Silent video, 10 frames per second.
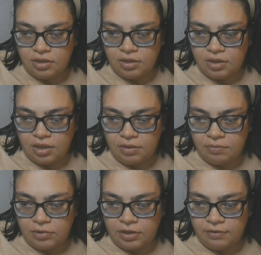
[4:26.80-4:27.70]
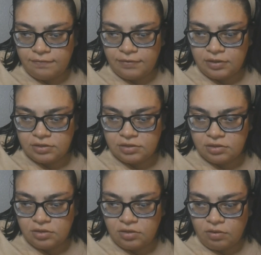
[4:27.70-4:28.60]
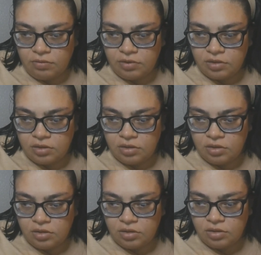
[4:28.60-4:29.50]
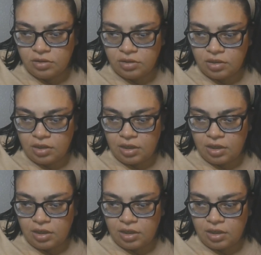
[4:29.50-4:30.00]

that benefits no one. Look,